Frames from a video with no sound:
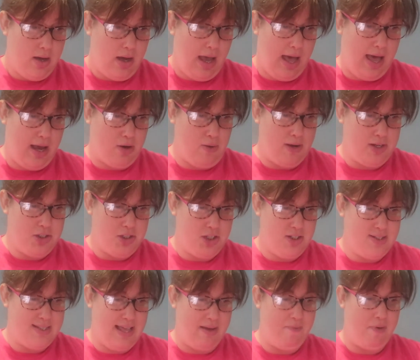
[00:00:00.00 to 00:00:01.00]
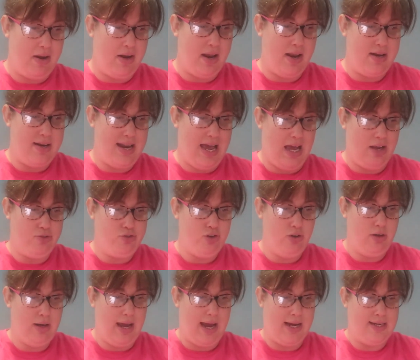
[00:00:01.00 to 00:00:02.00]
Question 7,
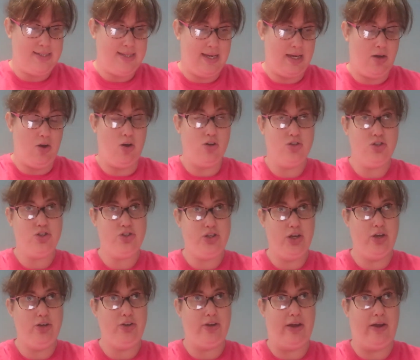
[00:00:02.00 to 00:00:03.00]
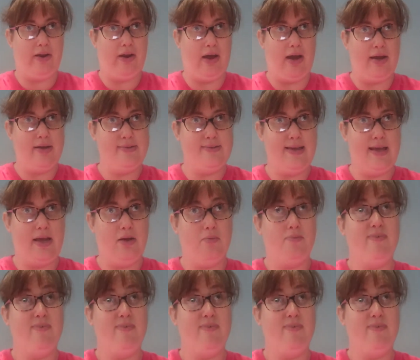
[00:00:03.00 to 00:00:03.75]
natural lighting or studio lighting?